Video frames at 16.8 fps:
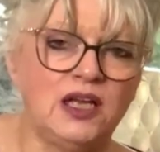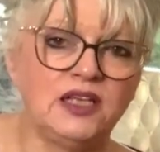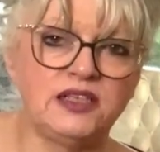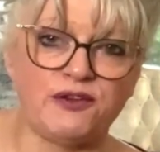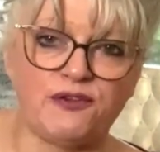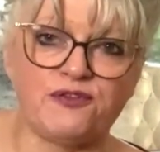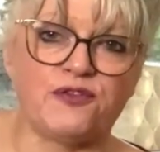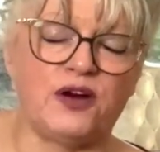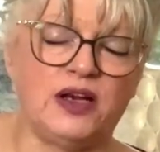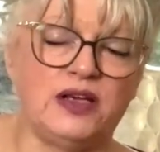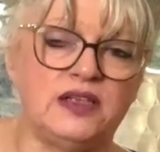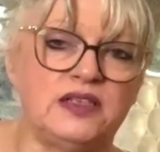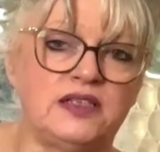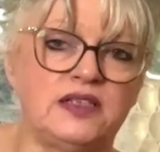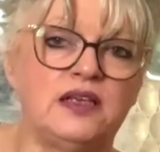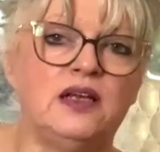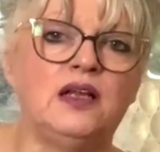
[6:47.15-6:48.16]

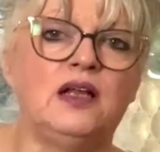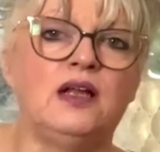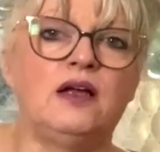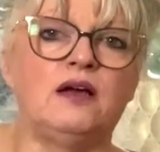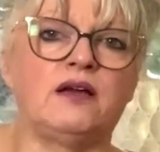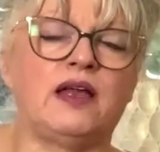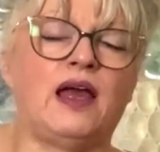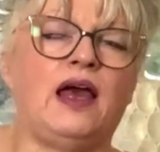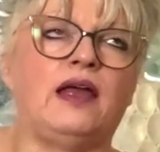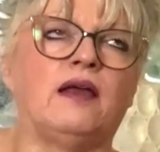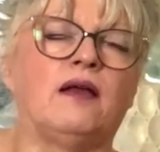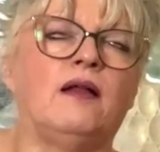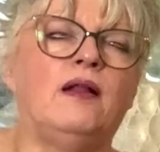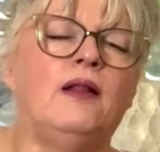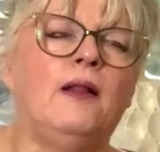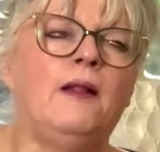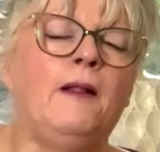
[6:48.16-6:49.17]
difference. Okay.
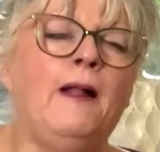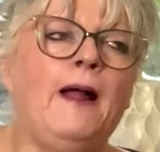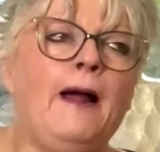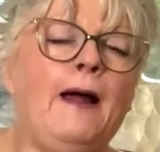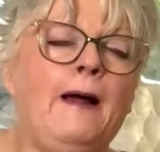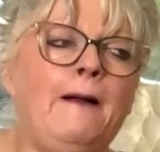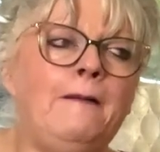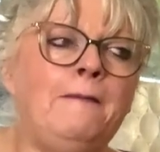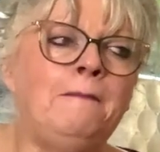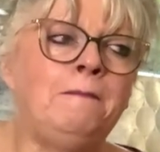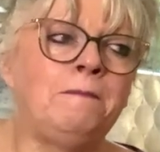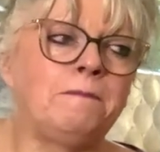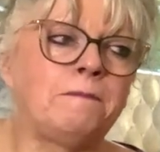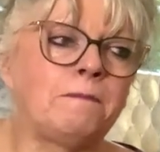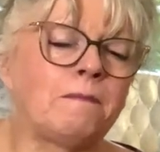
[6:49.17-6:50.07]
But